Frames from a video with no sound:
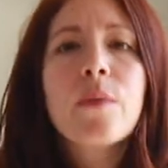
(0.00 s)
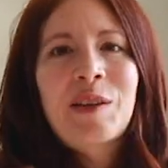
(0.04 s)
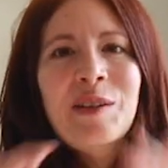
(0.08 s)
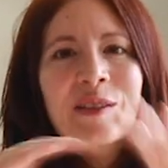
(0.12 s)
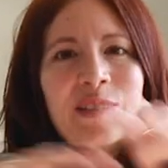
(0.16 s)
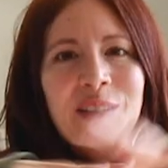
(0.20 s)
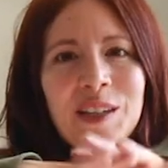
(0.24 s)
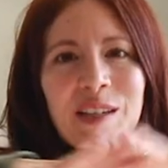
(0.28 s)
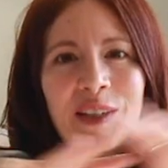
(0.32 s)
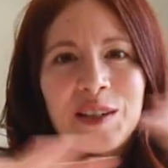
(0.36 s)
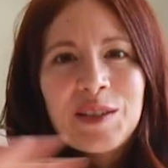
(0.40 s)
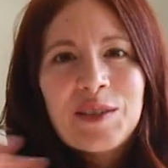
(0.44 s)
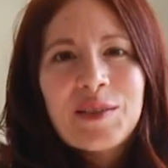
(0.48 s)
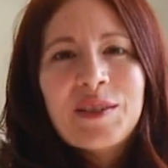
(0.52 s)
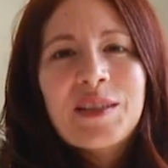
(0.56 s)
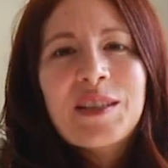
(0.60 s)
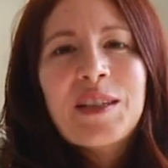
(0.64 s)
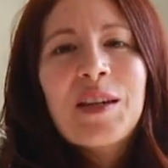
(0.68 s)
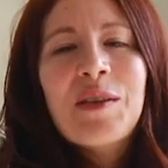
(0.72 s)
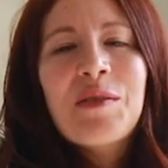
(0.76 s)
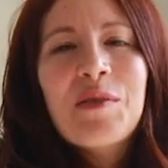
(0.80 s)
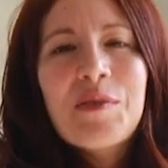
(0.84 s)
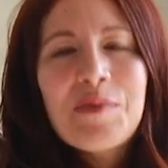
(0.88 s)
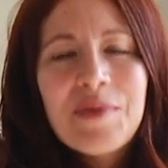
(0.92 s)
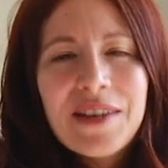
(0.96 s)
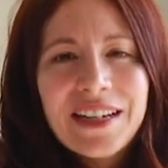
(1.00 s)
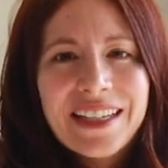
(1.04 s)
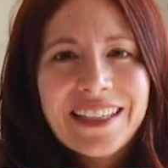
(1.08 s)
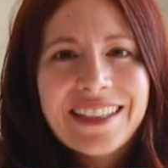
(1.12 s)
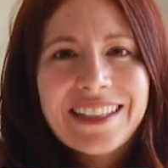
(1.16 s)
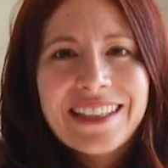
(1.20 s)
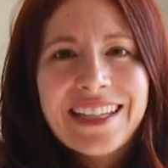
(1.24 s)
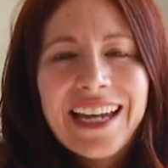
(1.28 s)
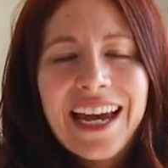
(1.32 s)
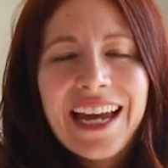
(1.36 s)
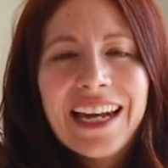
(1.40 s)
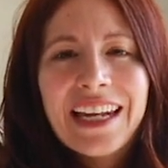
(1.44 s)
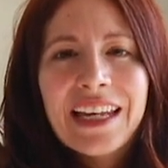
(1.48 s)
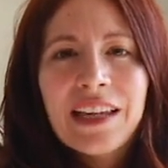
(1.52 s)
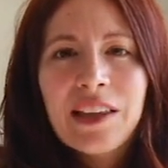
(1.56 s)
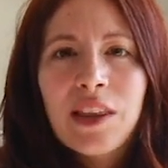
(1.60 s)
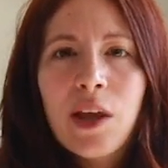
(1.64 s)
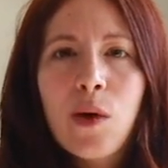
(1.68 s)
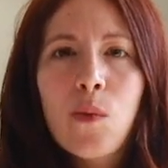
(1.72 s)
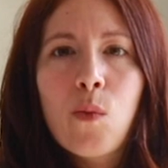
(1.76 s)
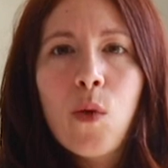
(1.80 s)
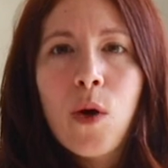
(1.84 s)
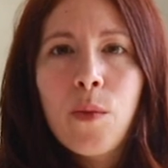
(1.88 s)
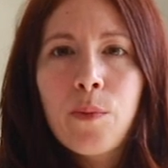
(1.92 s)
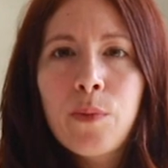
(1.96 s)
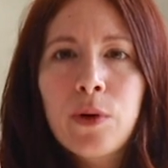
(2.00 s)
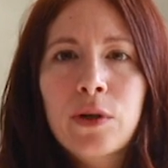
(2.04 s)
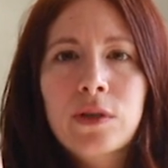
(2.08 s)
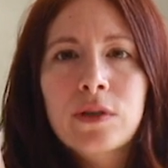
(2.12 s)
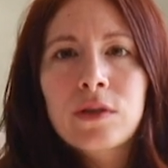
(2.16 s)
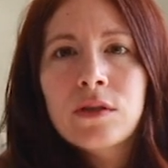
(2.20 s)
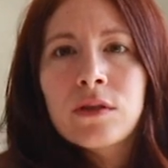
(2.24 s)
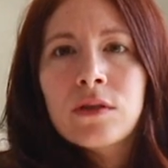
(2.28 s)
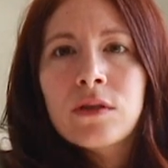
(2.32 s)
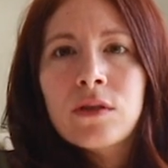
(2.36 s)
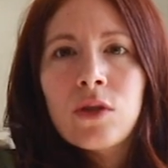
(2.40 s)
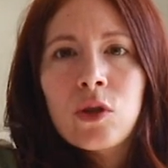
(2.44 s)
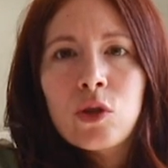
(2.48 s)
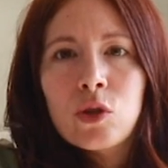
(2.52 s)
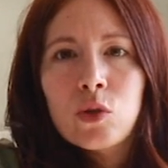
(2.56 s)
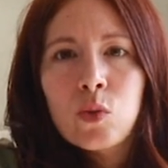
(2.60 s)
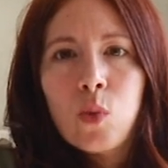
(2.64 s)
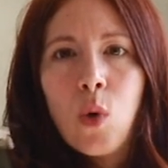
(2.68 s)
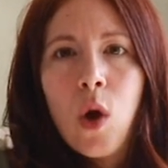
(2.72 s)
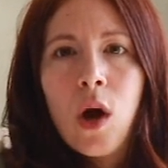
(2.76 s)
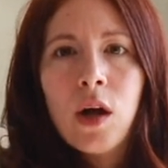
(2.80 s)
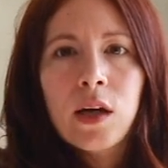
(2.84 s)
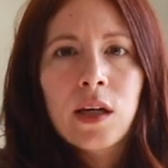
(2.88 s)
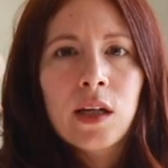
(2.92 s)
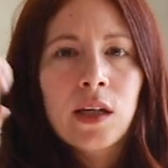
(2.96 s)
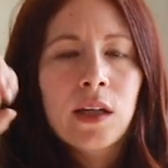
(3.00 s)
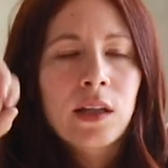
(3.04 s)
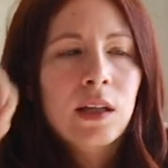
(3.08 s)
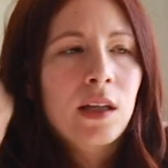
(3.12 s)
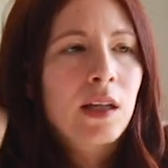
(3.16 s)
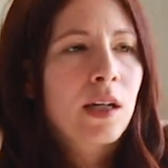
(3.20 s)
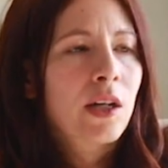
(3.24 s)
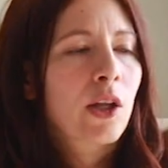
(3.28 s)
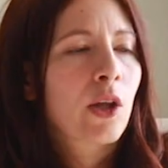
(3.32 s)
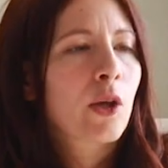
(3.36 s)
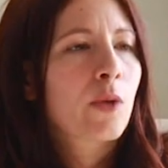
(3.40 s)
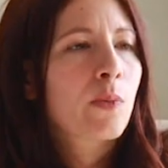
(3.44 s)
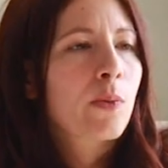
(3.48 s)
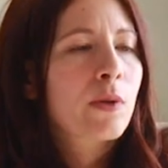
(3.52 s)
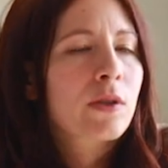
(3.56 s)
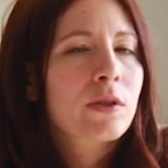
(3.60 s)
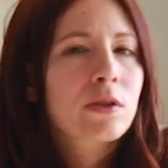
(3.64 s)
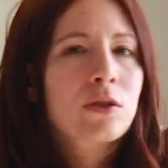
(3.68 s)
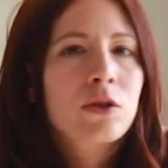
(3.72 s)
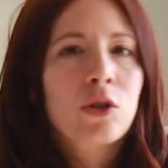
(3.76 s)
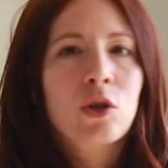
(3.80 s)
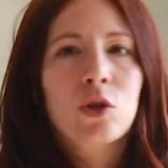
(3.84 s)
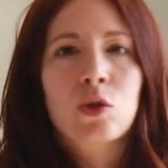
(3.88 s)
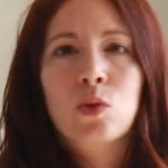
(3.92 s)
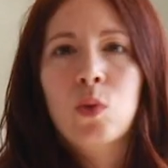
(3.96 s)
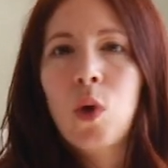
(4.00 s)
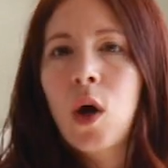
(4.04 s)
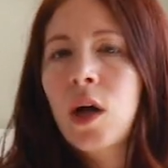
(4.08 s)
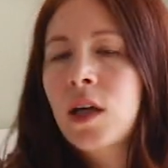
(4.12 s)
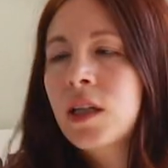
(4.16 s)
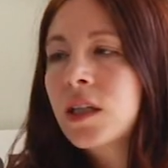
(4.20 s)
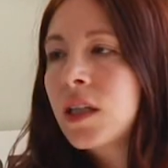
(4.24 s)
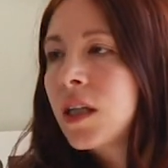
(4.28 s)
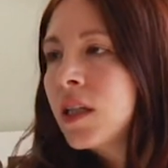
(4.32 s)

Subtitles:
So like you see everybody standing, and then one person starts walking, and then another person starts walking,